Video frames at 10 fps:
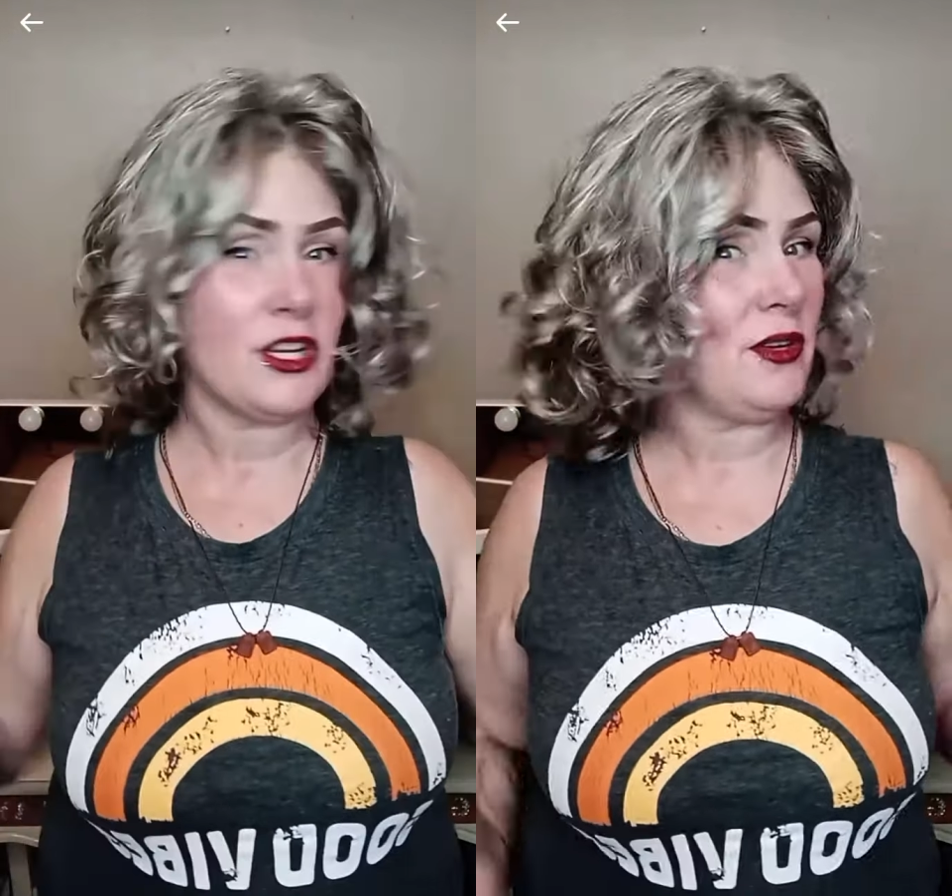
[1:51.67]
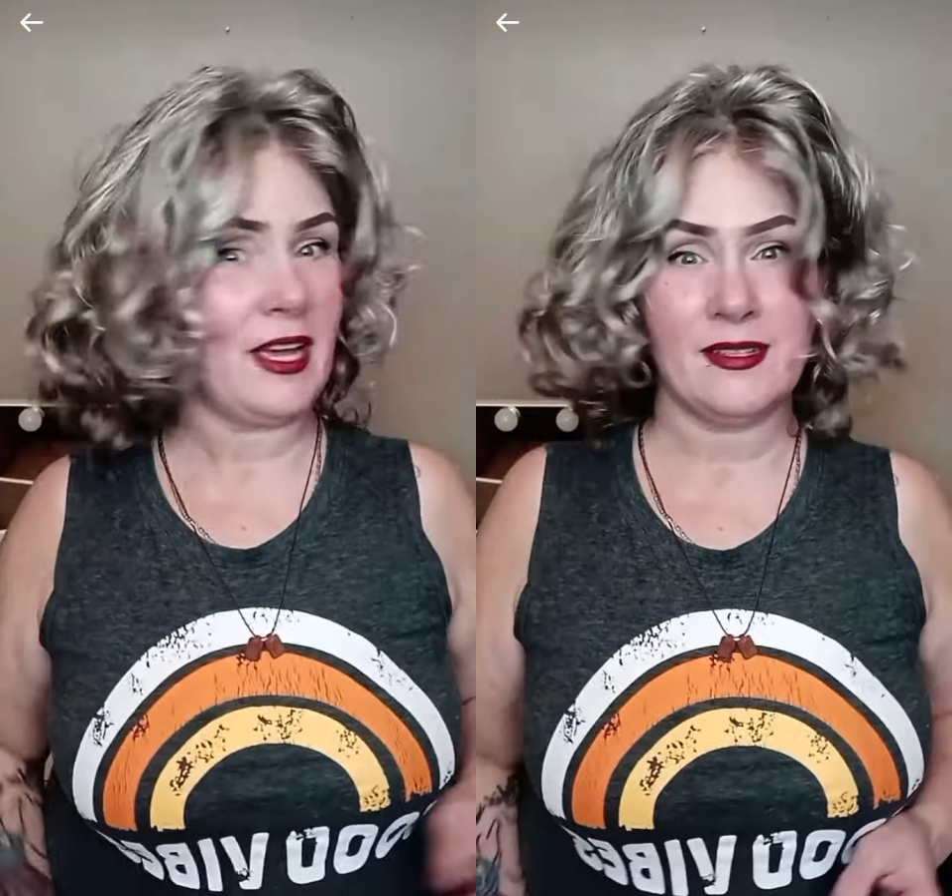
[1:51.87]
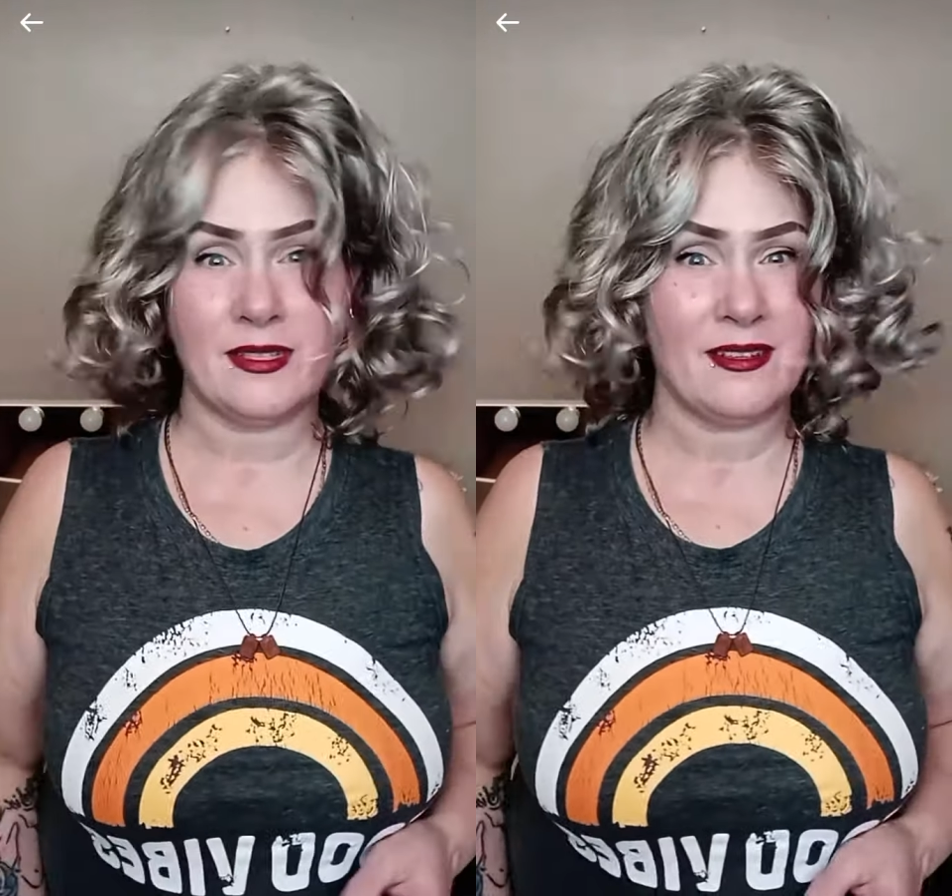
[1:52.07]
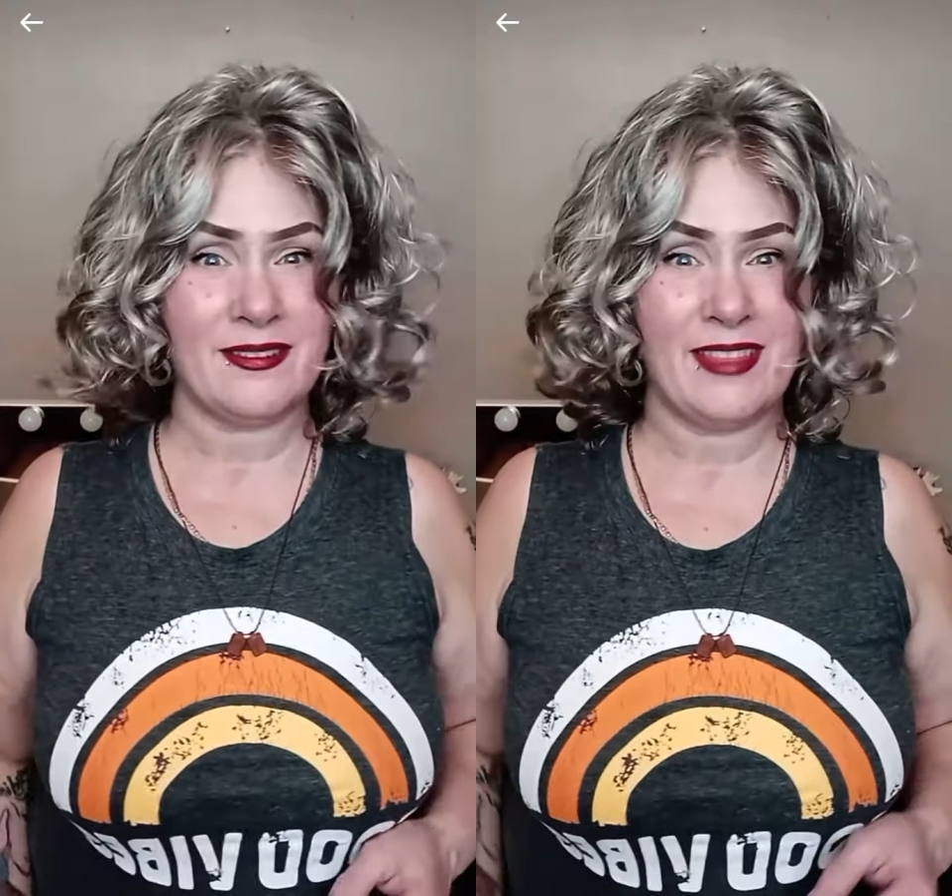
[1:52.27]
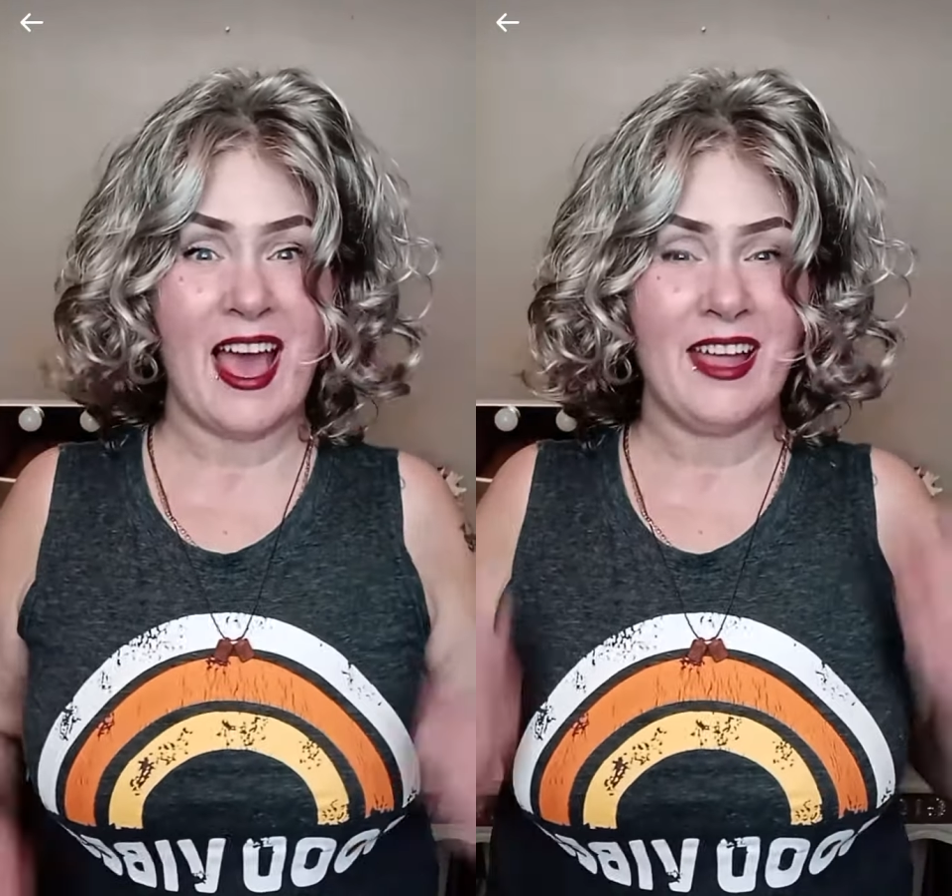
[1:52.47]
guys.
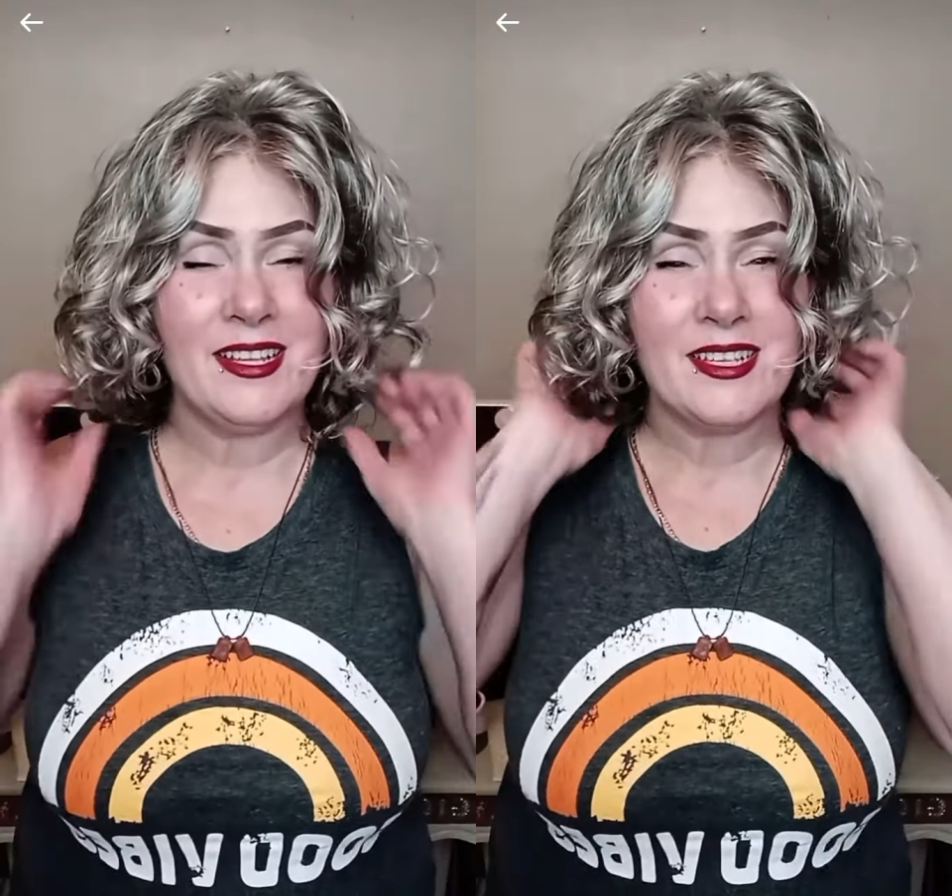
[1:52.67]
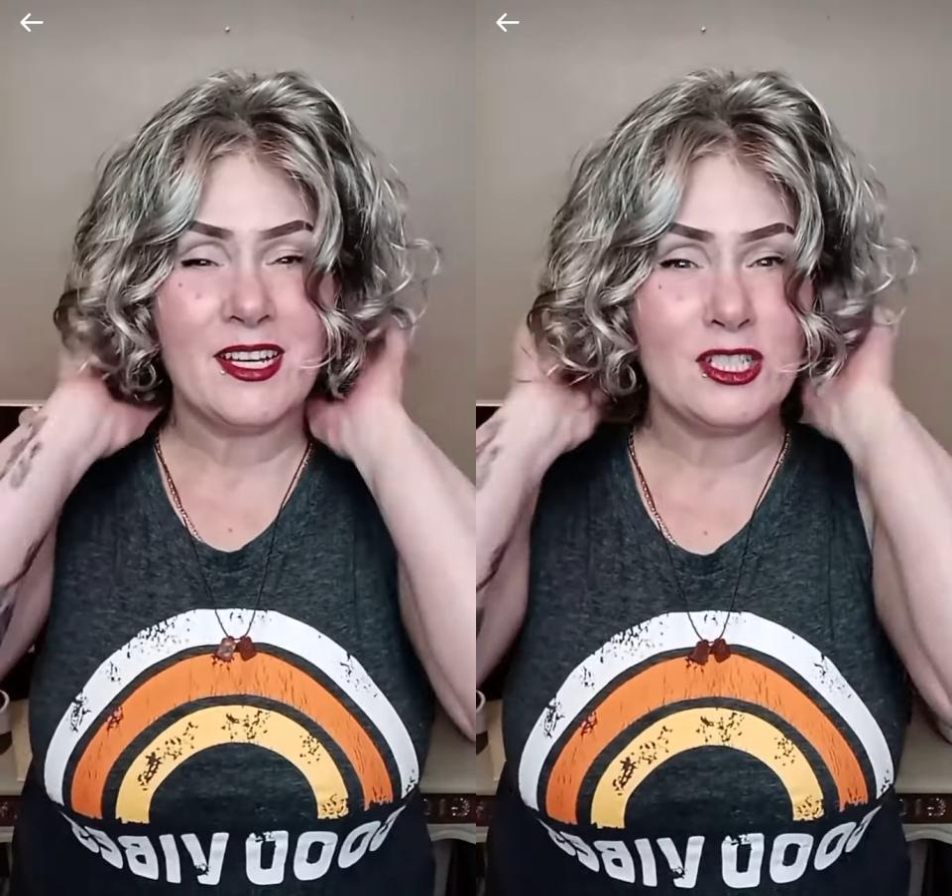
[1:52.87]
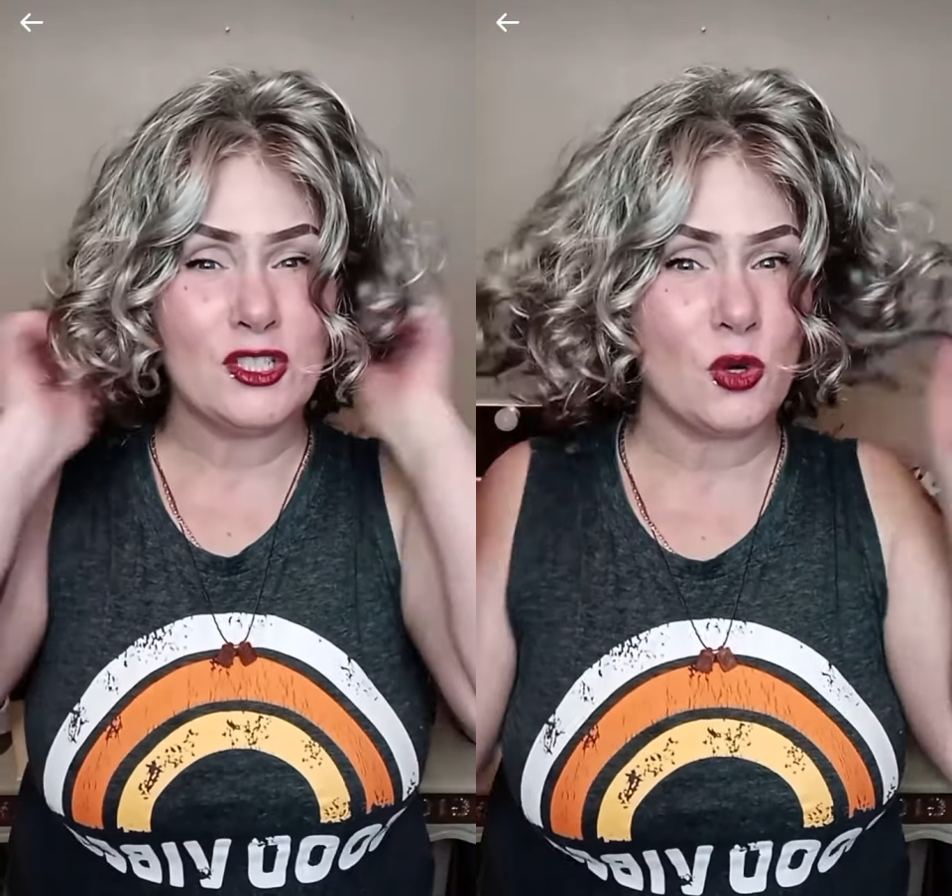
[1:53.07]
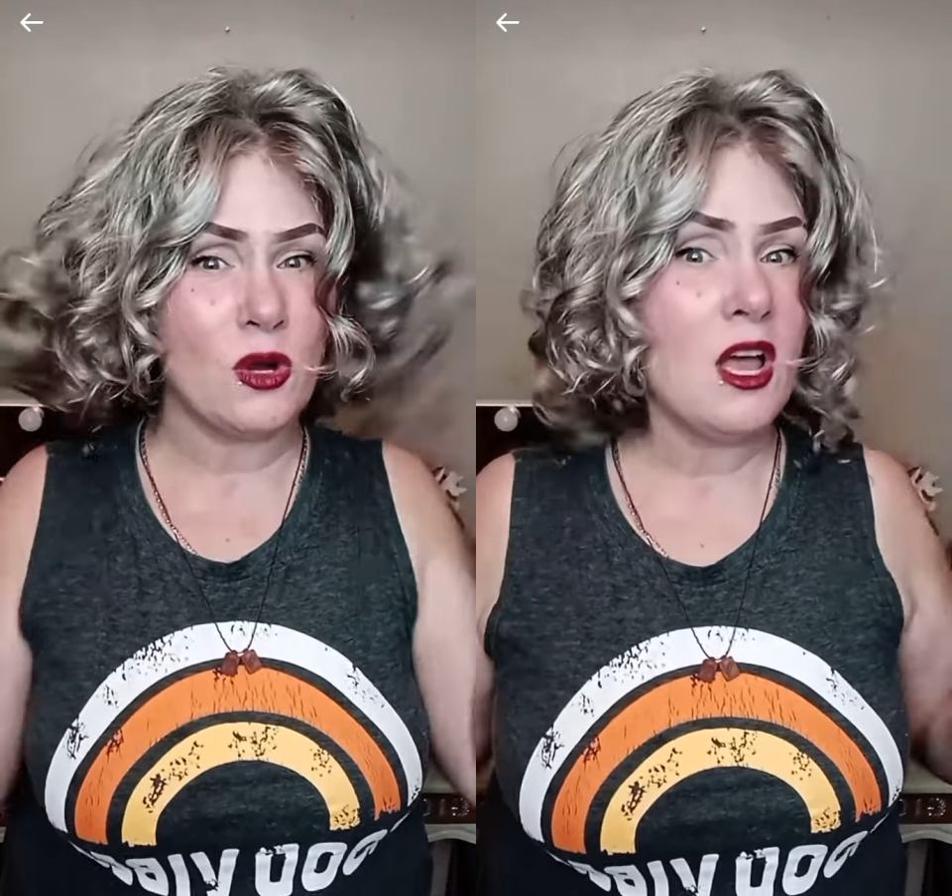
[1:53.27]
That is adorable.